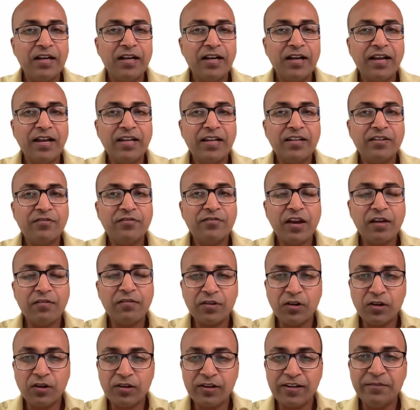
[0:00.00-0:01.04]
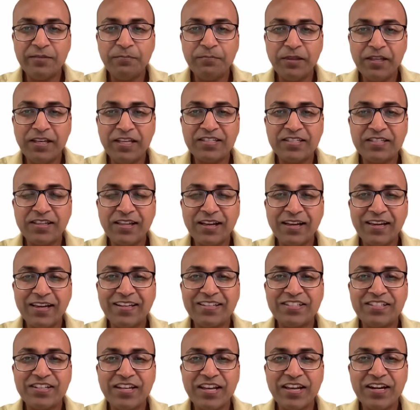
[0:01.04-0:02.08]
And if you haven't already, please
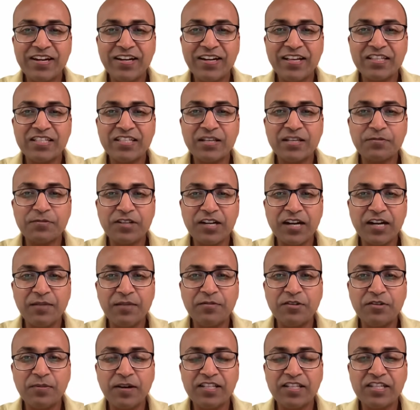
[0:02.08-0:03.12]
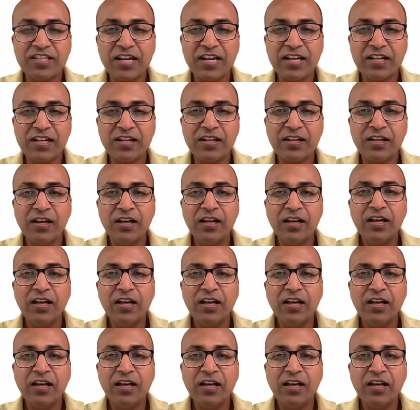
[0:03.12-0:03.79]
like, share, and subscribe to my channel.